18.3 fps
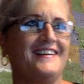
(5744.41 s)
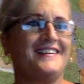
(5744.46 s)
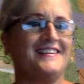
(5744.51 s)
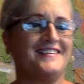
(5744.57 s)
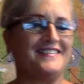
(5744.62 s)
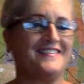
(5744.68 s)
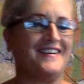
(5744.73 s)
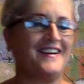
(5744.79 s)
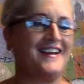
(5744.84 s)

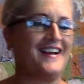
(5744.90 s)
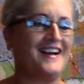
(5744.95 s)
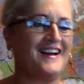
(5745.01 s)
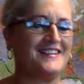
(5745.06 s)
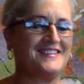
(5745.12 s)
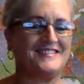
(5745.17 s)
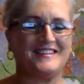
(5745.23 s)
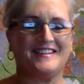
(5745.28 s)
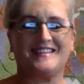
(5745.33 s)
Do I
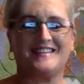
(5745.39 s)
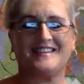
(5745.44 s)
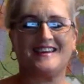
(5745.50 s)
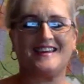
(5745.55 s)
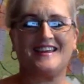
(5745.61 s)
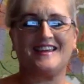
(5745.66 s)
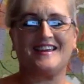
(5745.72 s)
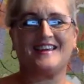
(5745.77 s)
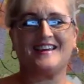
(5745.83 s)
got you
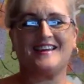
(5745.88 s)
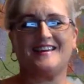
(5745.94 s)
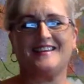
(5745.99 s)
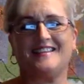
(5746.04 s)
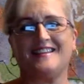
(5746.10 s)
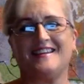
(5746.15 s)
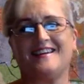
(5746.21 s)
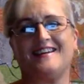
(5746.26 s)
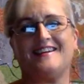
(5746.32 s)

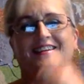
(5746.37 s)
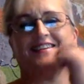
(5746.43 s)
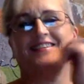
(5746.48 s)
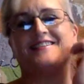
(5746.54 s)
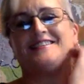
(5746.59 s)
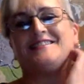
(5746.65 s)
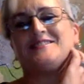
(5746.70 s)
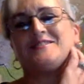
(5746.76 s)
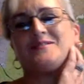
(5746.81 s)
thinking
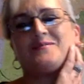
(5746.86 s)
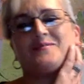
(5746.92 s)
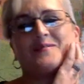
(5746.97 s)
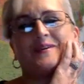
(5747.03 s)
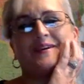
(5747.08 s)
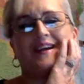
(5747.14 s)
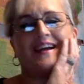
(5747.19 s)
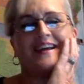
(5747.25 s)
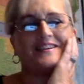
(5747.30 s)
there,
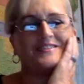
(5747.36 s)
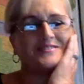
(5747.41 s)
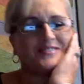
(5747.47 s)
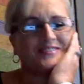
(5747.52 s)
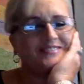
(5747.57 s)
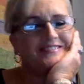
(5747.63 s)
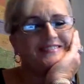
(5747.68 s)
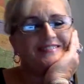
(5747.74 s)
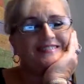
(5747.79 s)

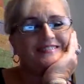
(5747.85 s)
Supernatural?